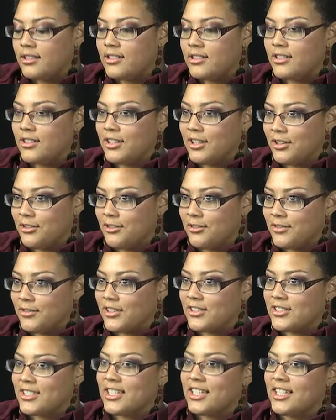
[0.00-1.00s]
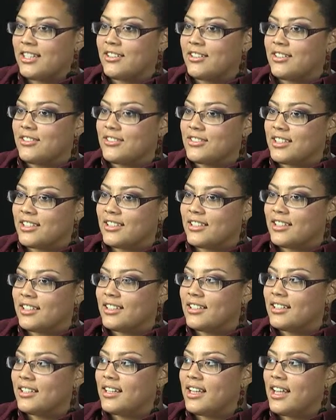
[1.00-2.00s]
to the University of
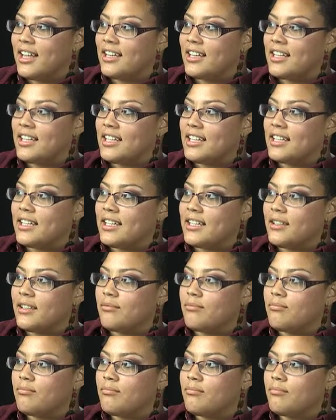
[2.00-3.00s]
Utah, and he